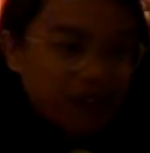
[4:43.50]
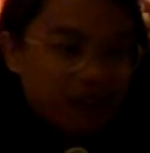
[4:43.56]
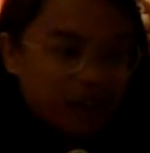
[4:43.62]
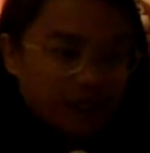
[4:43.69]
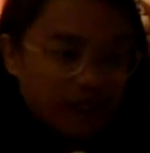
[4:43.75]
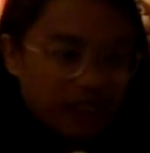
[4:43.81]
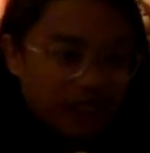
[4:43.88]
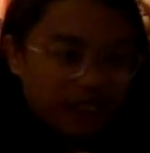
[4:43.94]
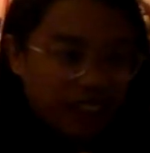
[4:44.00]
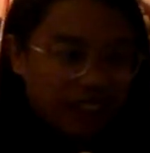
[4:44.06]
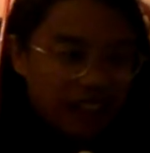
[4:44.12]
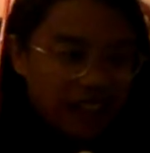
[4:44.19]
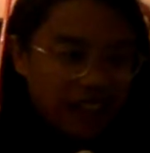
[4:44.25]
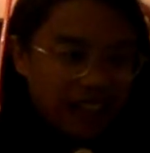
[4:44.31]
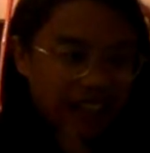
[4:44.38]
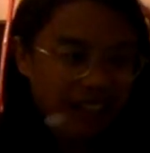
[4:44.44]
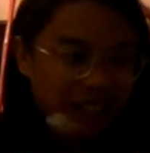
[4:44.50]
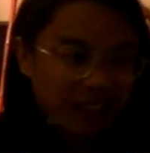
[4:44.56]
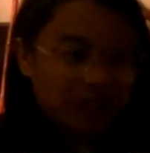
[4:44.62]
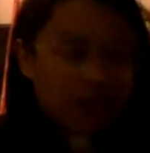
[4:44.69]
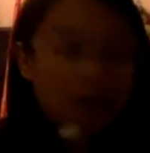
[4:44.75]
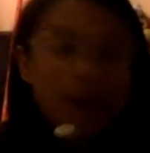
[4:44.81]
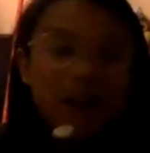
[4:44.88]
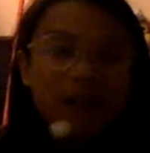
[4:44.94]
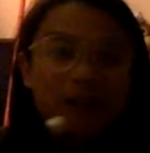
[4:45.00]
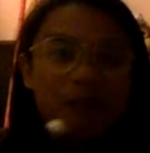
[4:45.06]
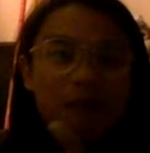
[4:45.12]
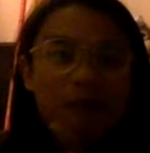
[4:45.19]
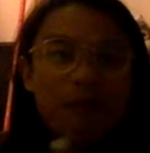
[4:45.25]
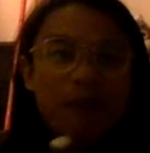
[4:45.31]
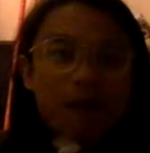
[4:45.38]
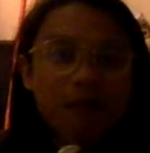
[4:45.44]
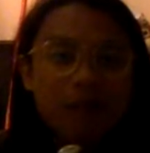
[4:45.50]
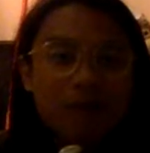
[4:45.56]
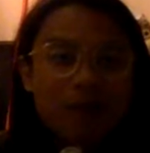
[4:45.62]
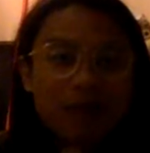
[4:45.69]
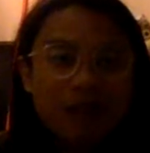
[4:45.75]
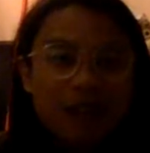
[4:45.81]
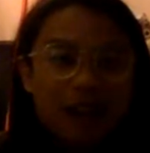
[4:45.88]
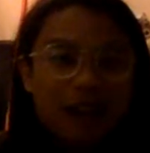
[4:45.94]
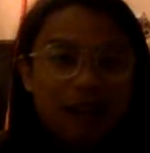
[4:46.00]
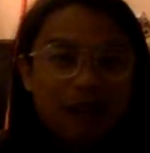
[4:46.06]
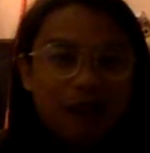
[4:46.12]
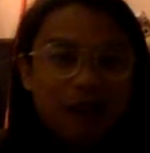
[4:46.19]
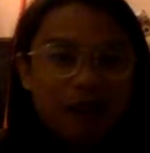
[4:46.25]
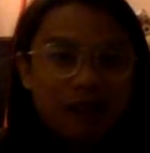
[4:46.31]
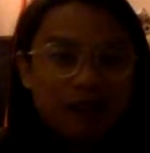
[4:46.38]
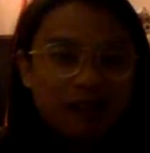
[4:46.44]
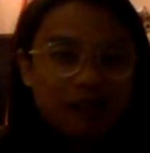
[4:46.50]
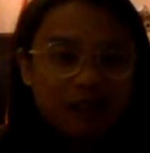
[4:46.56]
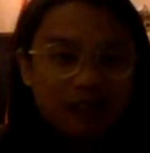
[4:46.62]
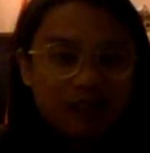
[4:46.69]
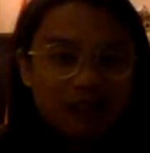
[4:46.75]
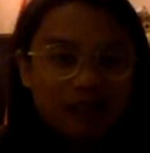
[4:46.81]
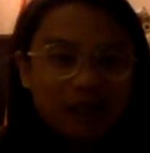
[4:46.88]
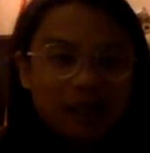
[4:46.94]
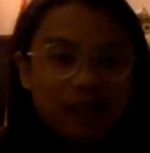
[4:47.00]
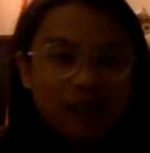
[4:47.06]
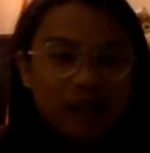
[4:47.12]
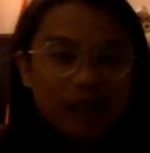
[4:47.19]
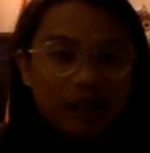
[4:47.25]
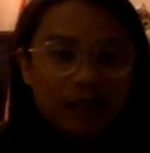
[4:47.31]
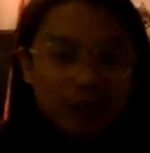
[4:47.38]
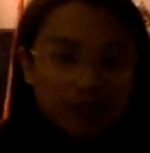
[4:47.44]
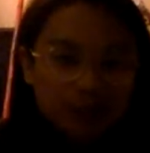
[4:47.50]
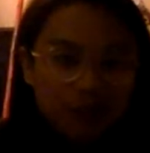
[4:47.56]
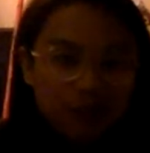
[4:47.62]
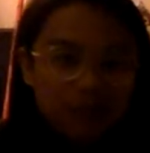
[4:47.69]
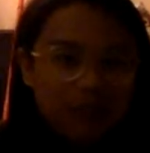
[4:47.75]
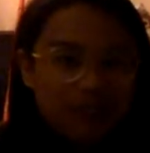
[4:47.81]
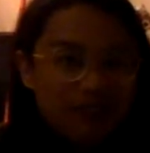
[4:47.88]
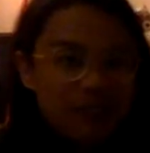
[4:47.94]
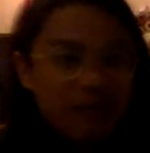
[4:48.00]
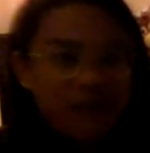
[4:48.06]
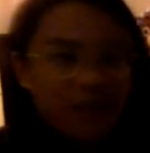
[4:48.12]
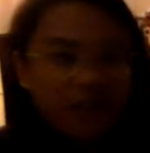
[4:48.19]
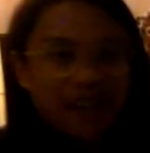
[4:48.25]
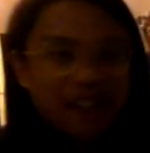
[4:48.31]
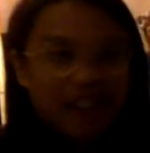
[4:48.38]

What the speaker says: feeling, and just so I could remember it, I'm going to shoot myself with that